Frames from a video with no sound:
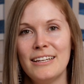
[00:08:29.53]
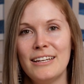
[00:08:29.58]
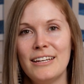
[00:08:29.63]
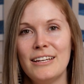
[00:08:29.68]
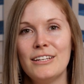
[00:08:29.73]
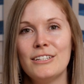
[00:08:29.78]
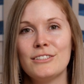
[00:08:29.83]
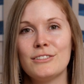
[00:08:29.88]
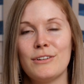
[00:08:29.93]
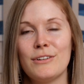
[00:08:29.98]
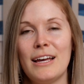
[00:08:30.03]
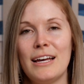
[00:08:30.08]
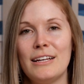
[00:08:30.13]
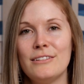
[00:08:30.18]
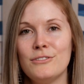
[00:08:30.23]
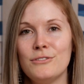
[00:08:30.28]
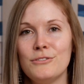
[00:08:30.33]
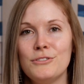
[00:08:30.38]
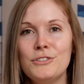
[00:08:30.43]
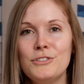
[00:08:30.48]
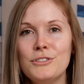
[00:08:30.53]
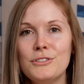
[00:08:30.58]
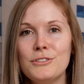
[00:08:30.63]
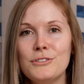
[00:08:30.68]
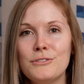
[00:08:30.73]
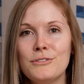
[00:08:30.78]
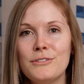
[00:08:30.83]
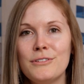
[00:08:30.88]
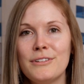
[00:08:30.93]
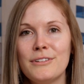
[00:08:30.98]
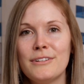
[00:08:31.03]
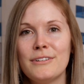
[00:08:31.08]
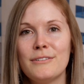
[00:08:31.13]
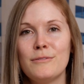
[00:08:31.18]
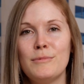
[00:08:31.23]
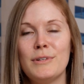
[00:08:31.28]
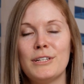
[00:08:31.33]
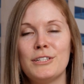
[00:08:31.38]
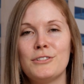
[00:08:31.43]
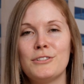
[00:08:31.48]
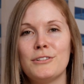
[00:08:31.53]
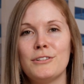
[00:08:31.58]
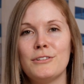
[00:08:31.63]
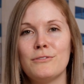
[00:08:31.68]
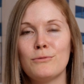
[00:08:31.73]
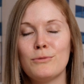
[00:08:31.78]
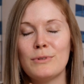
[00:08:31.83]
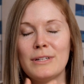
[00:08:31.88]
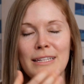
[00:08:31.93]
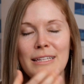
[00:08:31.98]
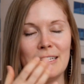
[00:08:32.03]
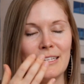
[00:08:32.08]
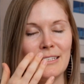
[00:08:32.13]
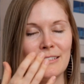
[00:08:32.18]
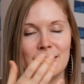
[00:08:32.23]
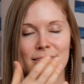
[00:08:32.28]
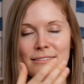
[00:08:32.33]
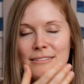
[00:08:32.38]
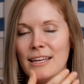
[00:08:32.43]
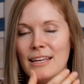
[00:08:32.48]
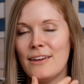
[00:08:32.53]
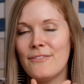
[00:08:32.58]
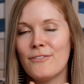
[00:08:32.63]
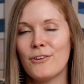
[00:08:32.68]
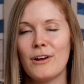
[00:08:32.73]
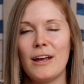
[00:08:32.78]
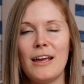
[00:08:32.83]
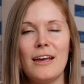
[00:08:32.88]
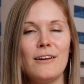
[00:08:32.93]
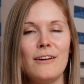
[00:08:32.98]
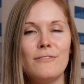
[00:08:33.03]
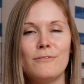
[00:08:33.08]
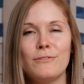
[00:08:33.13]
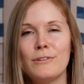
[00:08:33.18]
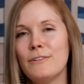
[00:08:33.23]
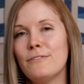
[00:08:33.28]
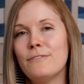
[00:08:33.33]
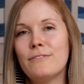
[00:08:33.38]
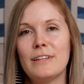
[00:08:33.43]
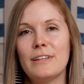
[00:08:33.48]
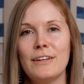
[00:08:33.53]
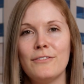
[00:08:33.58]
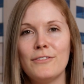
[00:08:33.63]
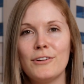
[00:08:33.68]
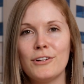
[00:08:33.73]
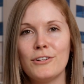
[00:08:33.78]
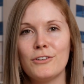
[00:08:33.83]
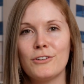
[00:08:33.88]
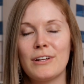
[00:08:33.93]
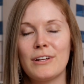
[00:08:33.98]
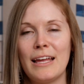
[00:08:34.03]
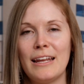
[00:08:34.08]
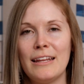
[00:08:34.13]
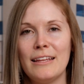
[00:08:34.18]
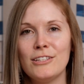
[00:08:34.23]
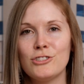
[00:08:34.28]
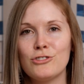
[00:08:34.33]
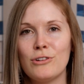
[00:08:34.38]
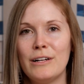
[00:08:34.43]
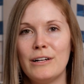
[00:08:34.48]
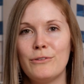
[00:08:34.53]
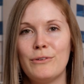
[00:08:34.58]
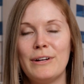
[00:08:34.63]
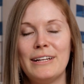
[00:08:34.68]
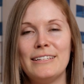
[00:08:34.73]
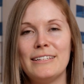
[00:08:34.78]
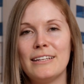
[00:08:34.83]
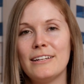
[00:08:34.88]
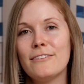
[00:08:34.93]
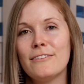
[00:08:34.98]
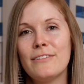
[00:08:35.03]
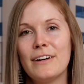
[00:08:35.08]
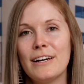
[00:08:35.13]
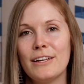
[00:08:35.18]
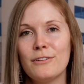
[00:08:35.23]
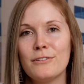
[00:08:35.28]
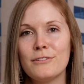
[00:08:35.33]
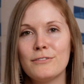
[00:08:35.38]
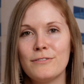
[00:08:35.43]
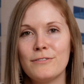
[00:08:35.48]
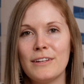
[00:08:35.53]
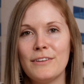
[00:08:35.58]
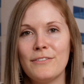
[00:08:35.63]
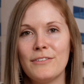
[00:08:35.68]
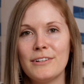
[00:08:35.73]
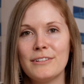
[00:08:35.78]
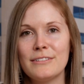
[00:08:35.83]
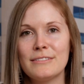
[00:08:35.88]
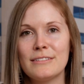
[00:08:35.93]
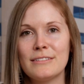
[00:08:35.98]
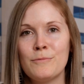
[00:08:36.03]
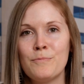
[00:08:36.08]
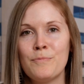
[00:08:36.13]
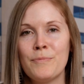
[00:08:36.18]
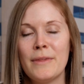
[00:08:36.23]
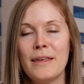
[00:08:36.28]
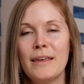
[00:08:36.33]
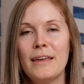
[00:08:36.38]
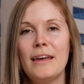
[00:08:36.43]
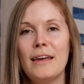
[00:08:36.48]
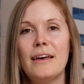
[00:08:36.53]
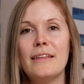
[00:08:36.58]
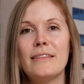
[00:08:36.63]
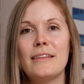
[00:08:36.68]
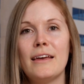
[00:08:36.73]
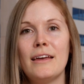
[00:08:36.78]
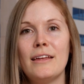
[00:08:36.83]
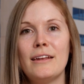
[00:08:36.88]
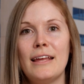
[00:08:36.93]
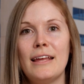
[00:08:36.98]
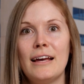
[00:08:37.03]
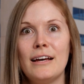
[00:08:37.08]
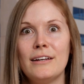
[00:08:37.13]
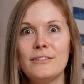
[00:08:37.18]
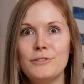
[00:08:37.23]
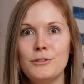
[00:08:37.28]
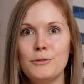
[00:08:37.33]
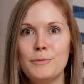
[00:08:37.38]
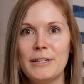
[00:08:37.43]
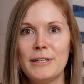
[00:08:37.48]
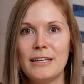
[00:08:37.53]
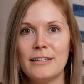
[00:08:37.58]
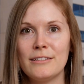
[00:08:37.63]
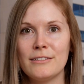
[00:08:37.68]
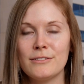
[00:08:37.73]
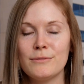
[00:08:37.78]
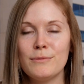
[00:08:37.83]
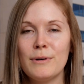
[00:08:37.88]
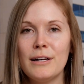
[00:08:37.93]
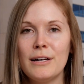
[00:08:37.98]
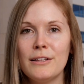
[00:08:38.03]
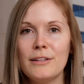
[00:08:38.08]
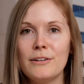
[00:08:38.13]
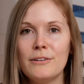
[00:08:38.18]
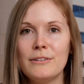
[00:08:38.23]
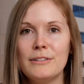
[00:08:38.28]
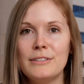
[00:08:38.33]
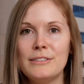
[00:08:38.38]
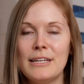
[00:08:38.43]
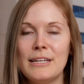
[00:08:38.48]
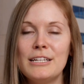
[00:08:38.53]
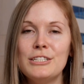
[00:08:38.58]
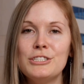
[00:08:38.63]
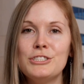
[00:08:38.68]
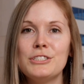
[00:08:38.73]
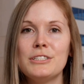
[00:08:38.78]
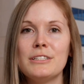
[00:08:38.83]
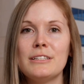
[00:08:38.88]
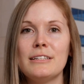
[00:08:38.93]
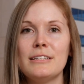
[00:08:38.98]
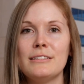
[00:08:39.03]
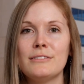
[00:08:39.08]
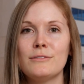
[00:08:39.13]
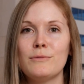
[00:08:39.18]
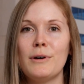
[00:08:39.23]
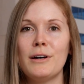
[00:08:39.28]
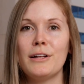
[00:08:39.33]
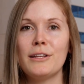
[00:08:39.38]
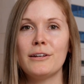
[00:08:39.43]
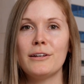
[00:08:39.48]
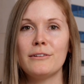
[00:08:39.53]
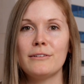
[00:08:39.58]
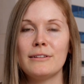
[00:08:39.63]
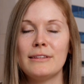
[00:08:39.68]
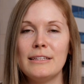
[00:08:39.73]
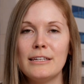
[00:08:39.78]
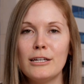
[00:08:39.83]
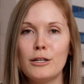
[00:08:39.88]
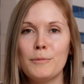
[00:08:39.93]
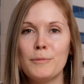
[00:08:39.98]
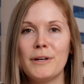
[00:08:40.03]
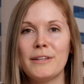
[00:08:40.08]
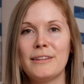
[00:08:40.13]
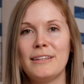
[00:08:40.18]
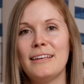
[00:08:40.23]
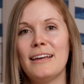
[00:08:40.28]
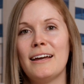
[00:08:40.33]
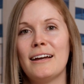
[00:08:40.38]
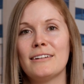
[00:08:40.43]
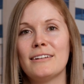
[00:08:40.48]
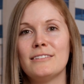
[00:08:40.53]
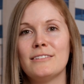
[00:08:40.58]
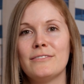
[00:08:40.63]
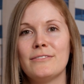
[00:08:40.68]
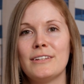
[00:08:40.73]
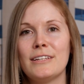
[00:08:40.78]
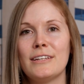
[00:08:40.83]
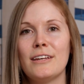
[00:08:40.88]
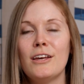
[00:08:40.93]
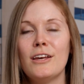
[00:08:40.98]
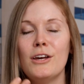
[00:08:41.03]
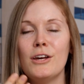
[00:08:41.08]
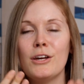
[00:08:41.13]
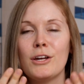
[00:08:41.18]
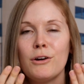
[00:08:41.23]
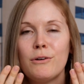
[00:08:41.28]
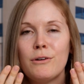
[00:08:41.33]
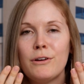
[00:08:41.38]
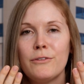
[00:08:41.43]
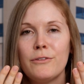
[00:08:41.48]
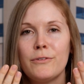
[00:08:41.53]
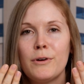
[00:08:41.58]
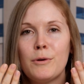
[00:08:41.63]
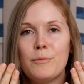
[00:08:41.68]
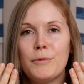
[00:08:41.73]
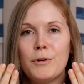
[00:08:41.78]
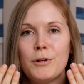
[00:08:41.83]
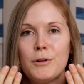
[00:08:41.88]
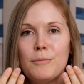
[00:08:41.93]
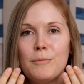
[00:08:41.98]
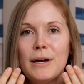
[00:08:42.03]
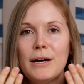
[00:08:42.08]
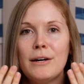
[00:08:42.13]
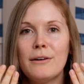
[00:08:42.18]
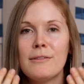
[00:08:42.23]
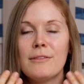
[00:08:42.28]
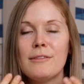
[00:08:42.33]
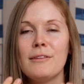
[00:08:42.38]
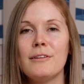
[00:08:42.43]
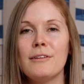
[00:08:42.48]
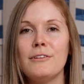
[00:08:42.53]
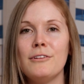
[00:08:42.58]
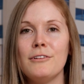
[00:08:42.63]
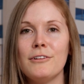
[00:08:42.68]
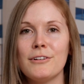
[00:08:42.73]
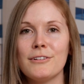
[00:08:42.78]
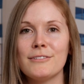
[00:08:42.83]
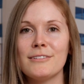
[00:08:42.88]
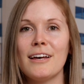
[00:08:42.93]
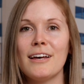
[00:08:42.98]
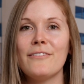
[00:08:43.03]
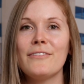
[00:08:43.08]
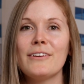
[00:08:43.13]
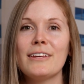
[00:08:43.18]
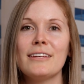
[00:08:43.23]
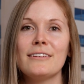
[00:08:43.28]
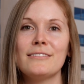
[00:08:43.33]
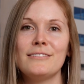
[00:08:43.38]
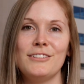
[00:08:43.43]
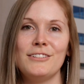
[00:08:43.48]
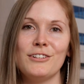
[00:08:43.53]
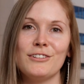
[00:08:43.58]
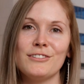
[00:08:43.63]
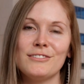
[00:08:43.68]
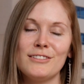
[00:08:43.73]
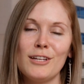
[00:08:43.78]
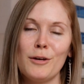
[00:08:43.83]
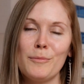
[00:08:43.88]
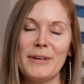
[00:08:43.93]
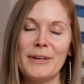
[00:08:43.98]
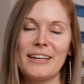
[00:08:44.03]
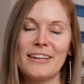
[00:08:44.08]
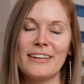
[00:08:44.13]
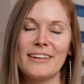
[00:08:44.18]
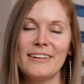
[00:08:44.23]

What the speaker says: So as you chew, make sure you really savor every flavor you're getting. Try to identify those flavors. And then as you begin to swallow, intentionally swallow, think about the act of it going from your mouth to your esophagus to your stomach.